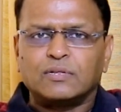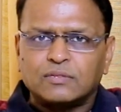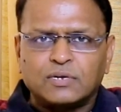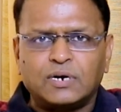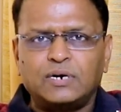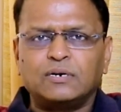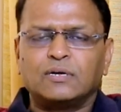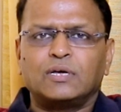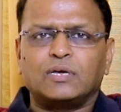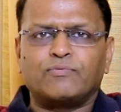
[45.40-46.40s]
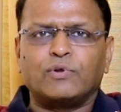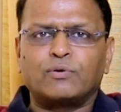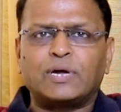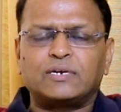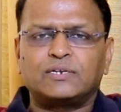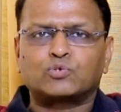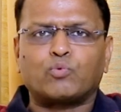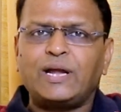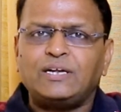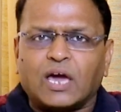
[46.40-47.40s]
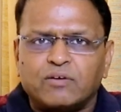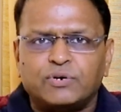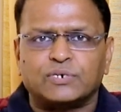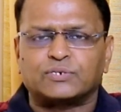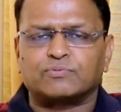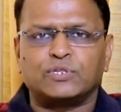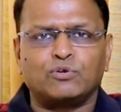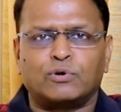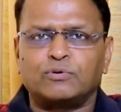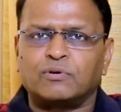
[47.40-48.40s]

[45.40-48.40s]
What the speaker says: Third, if you look at it, is quite diverse. Whether you want to